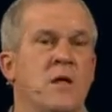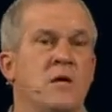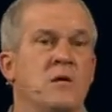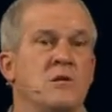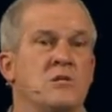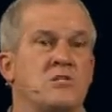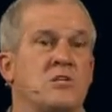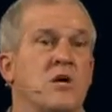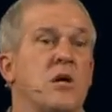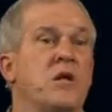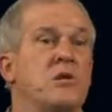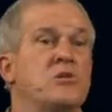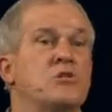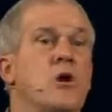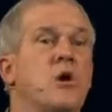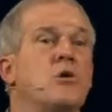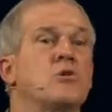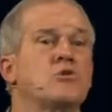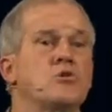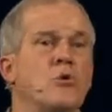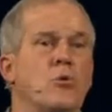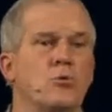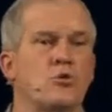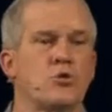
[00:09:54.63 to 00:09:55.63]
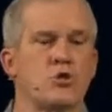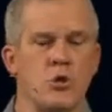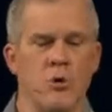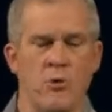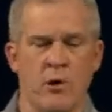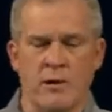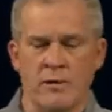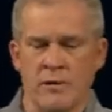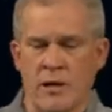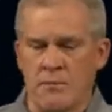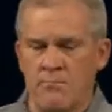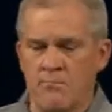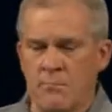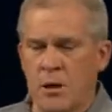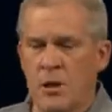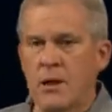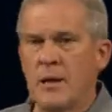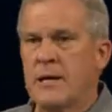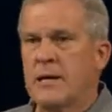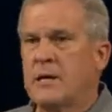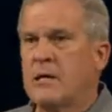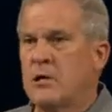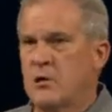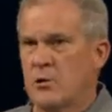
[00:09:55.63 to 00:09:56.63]
Studies also are showing that
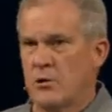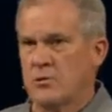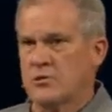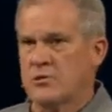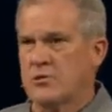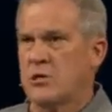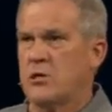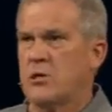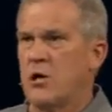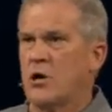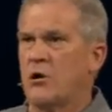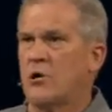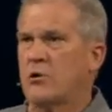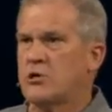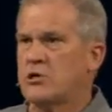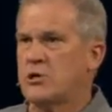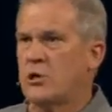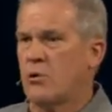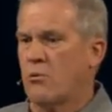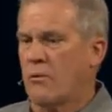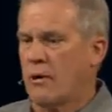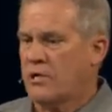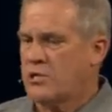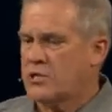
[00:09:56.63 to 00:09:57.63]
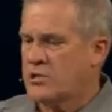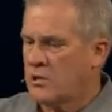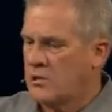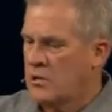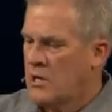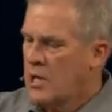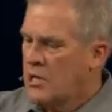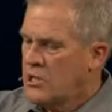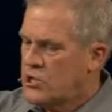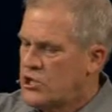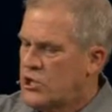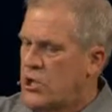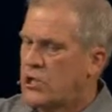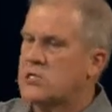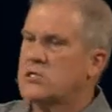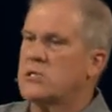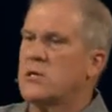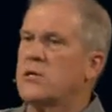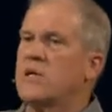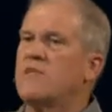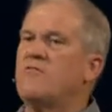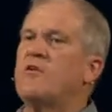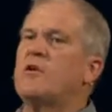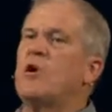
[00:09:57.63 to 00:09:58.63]
millennials, the younger generation just
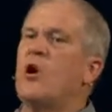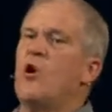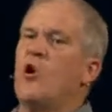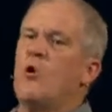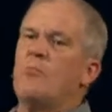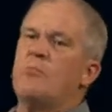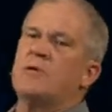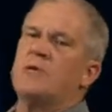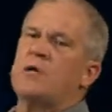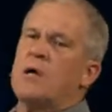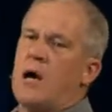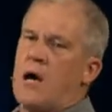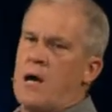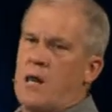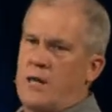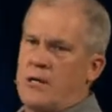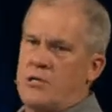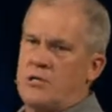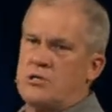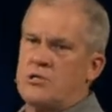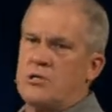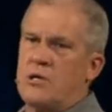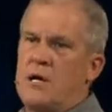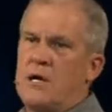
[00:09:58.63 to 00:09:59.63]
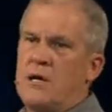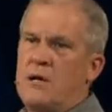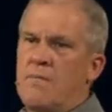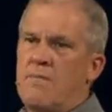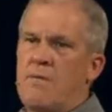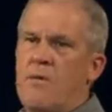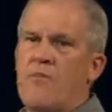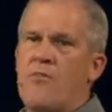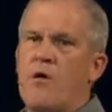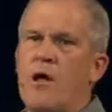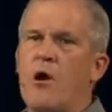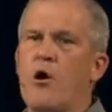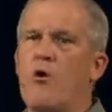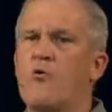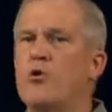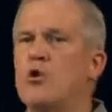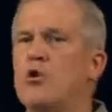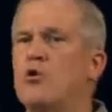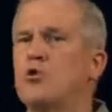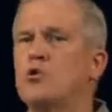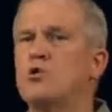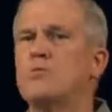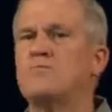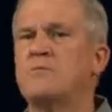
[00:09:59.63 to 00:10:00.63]
leaving home and college, that they are the
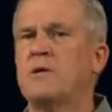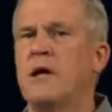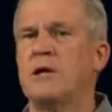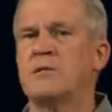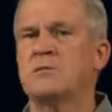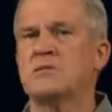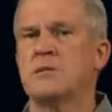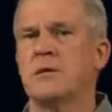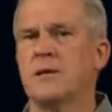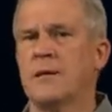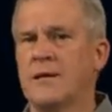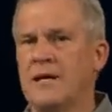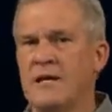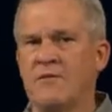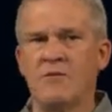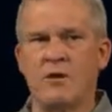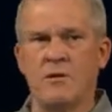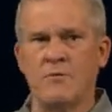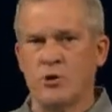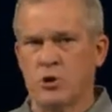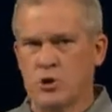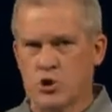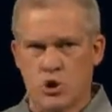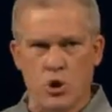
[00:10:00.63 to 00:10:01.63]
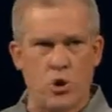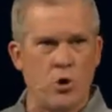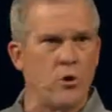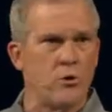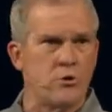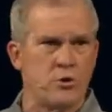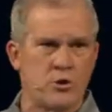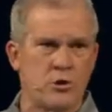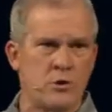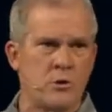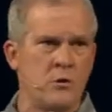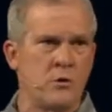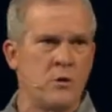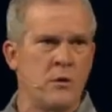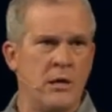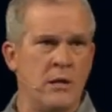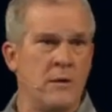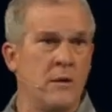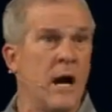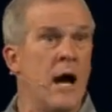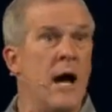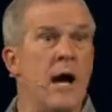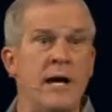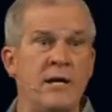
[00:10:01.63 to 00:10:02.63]
group that's leaving the church in
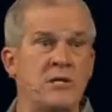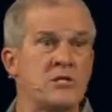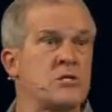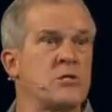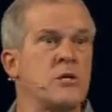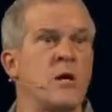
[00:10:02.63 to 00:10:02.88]
the highest